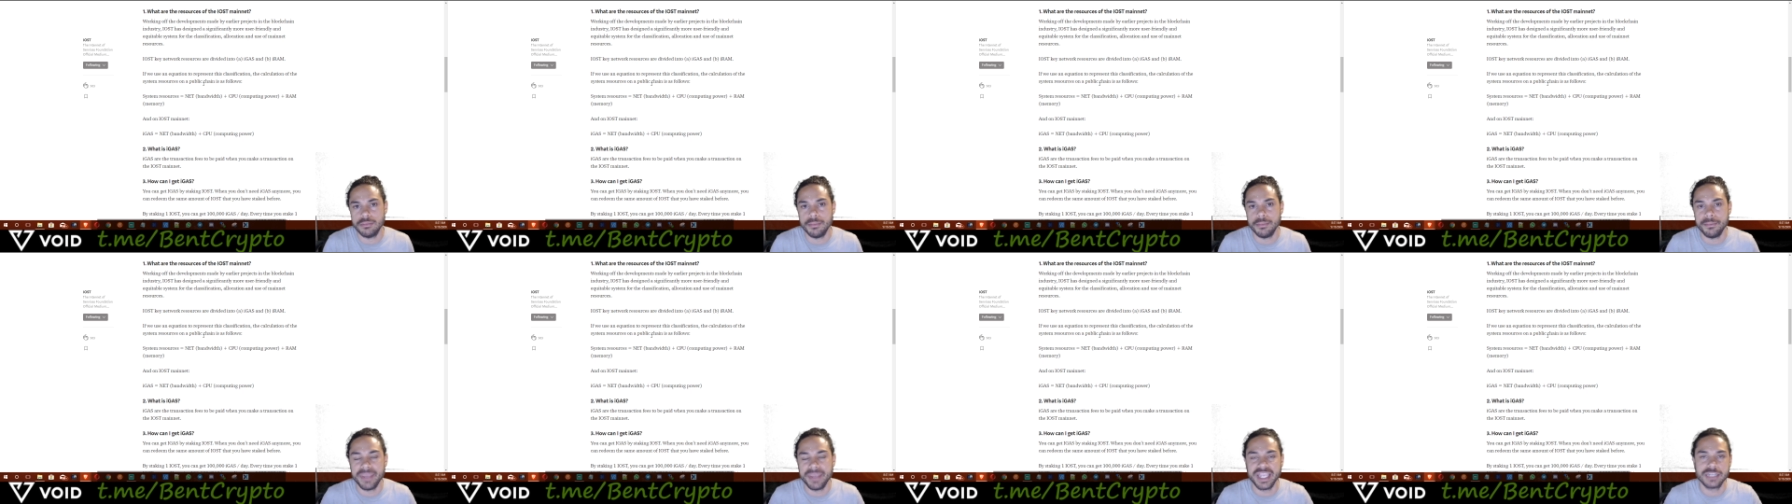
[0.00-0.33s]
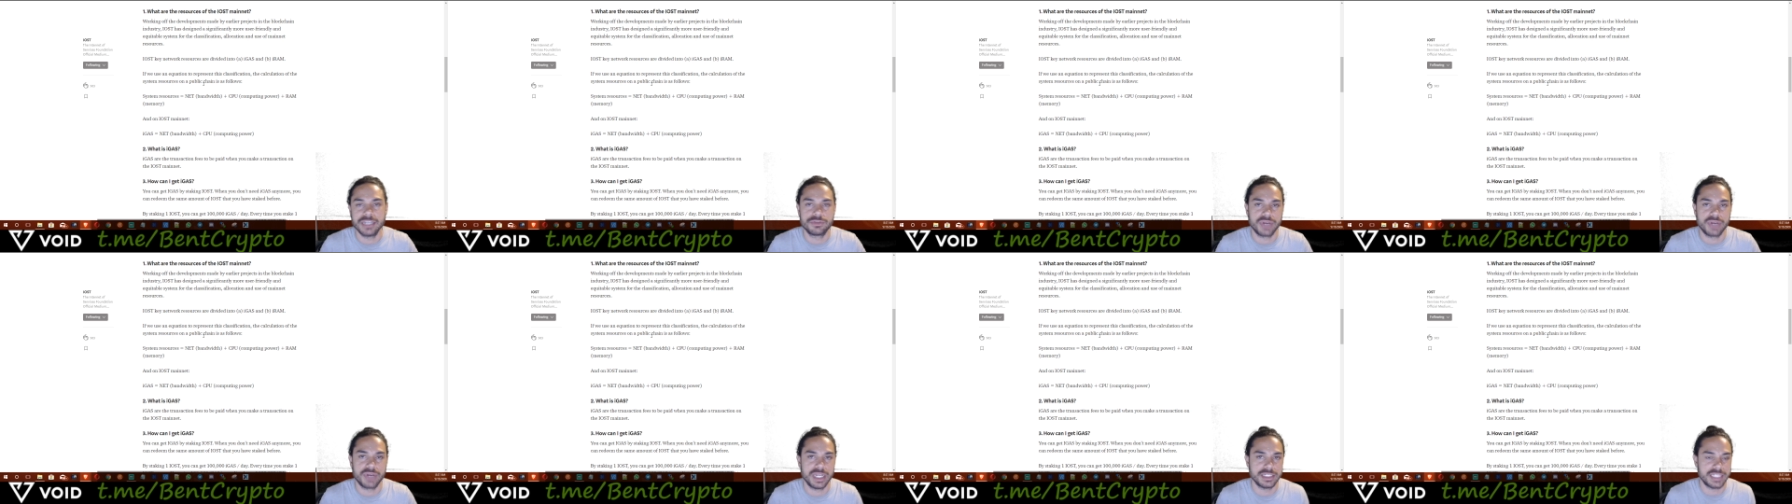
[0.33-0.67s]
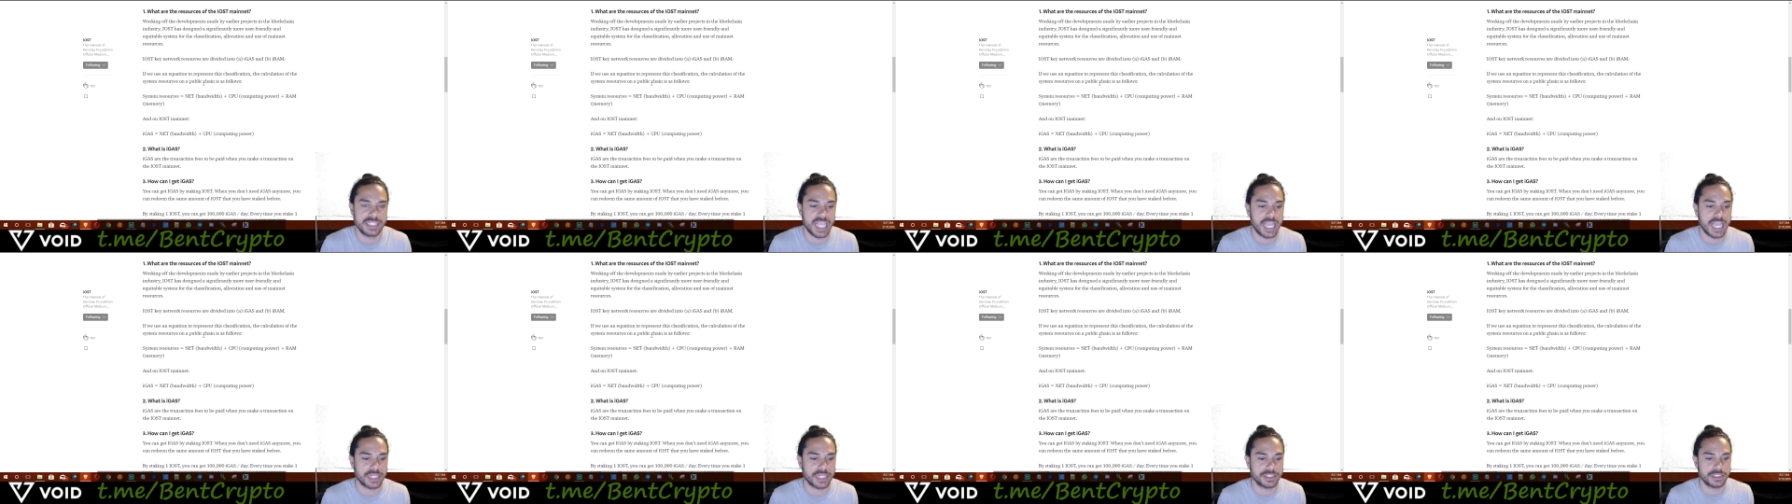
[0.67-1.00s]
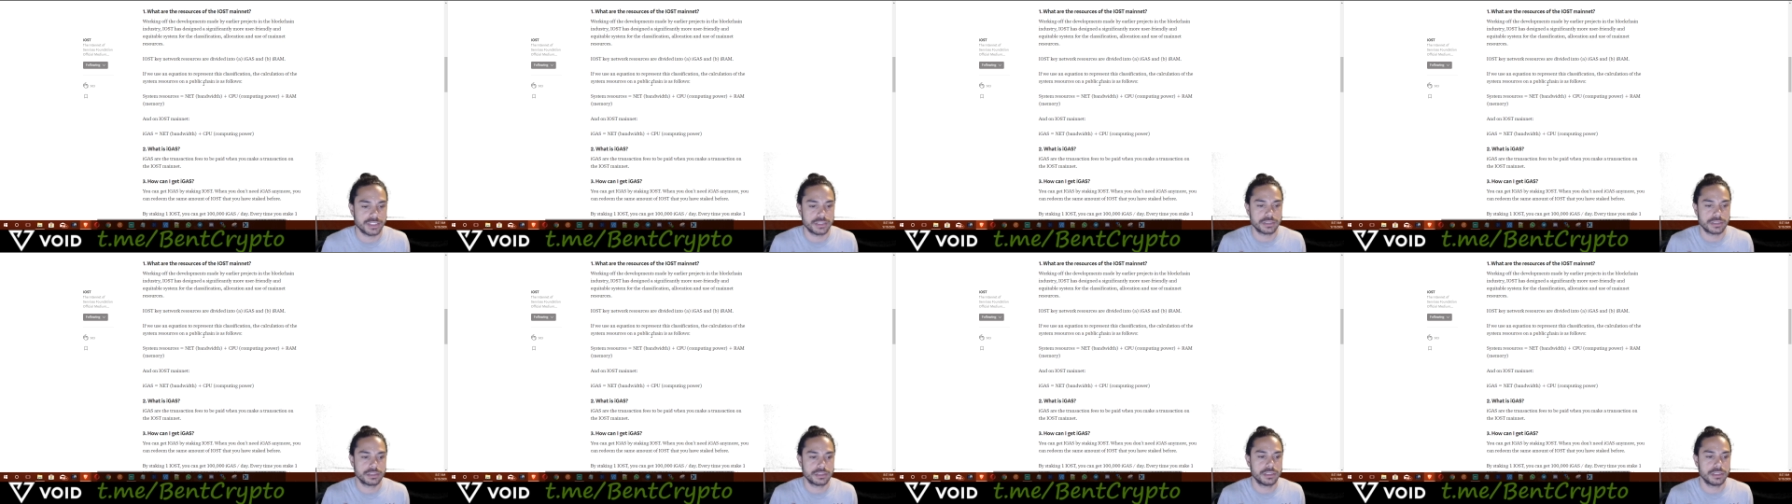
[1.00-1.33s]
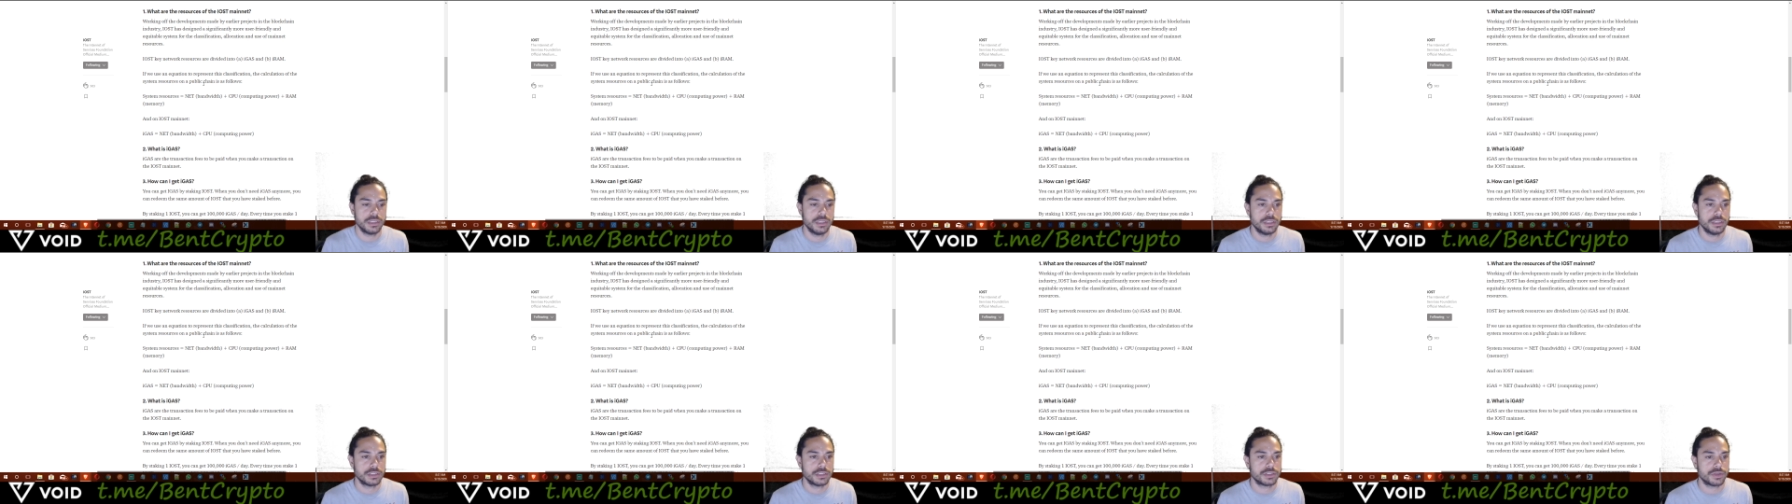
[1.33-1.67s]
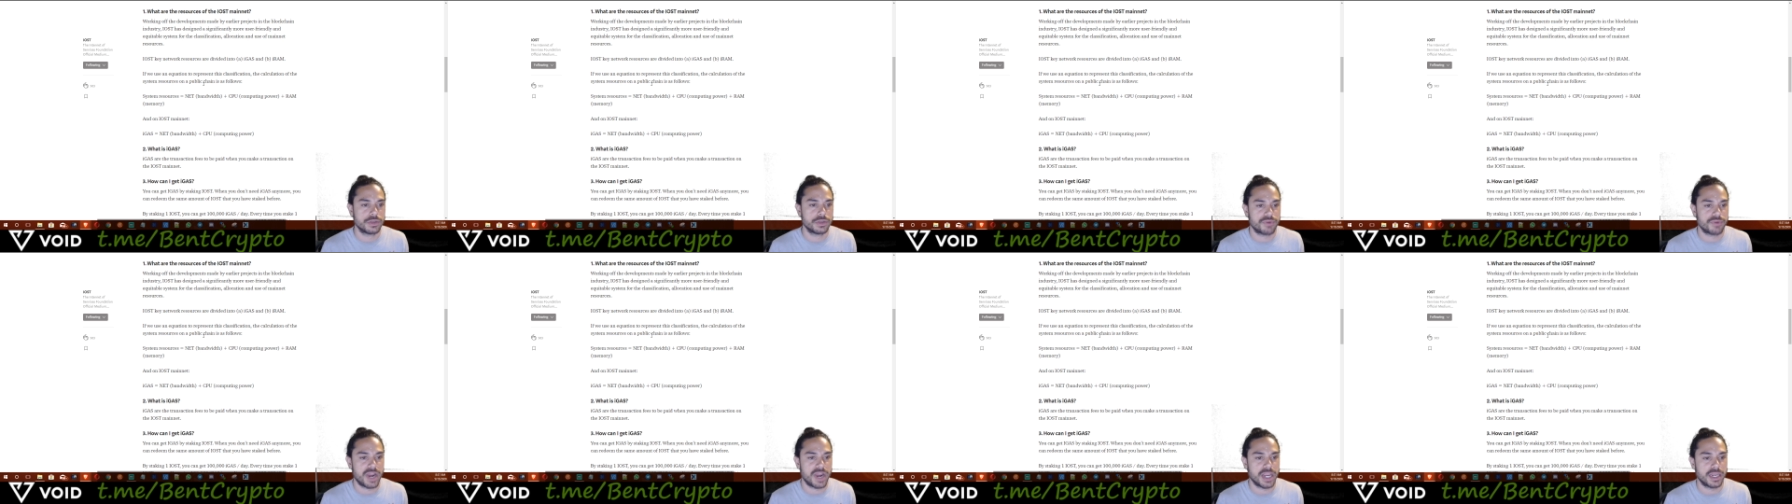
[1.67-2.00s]
make transactions.
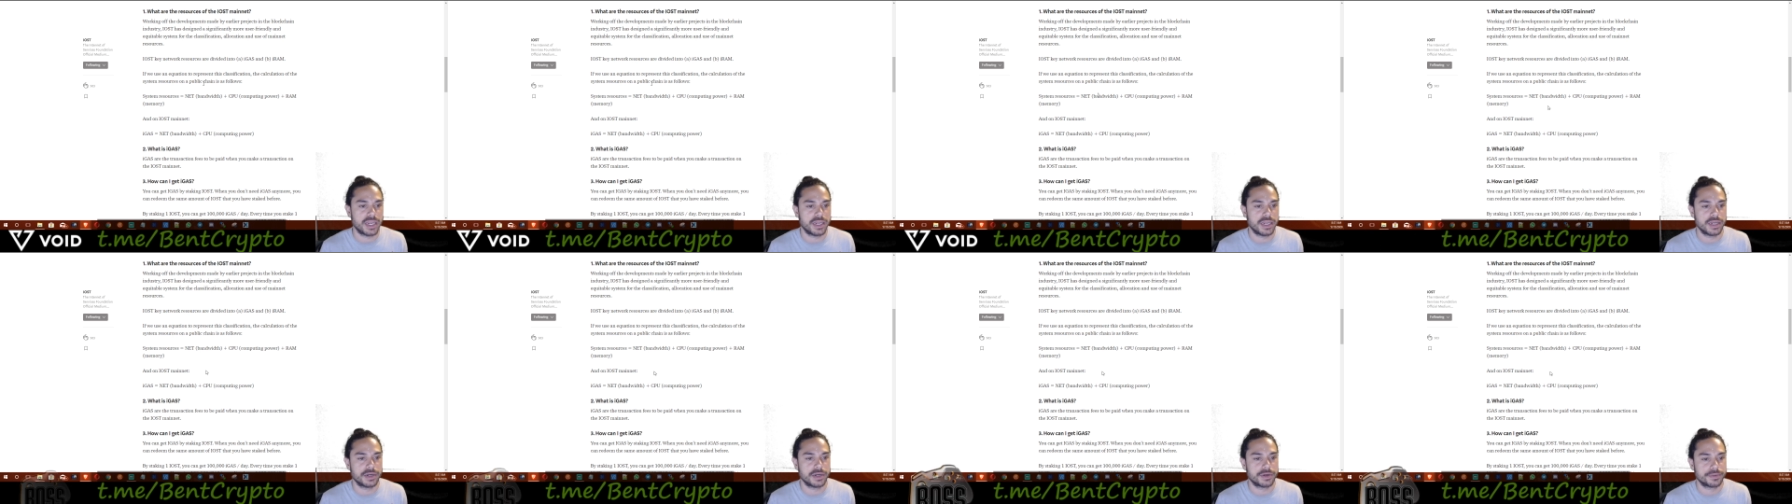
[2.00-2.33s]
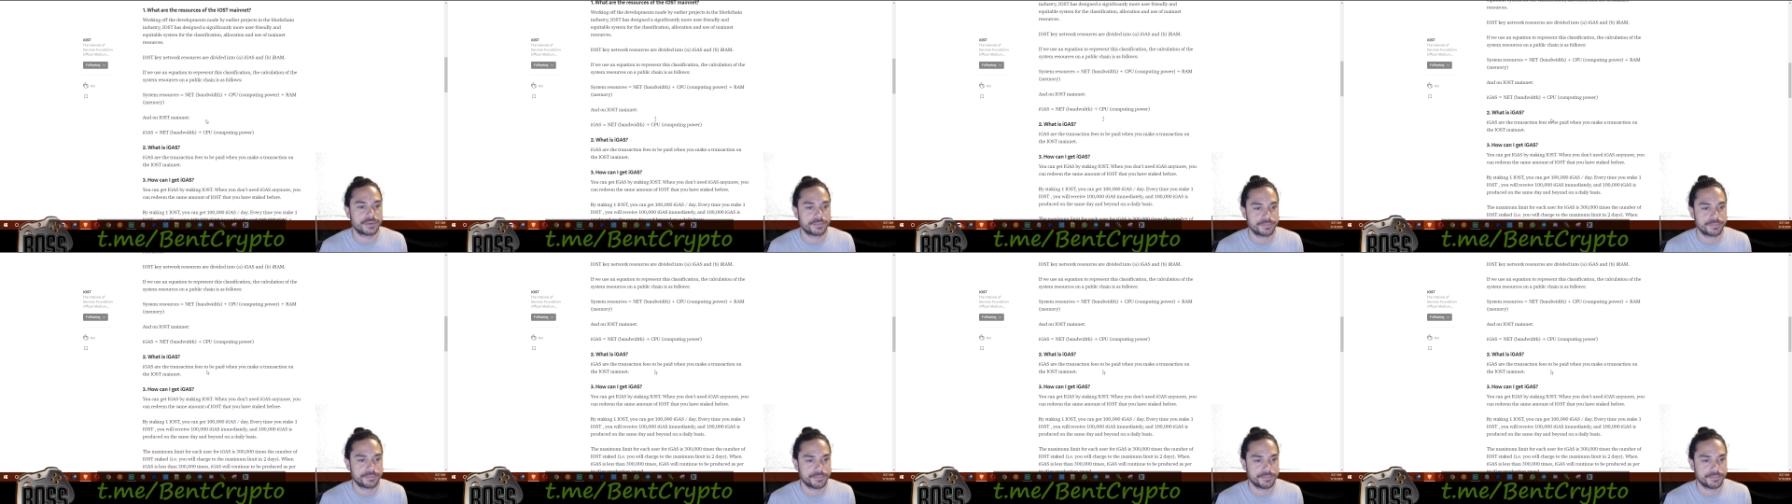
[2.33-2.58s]
So right here,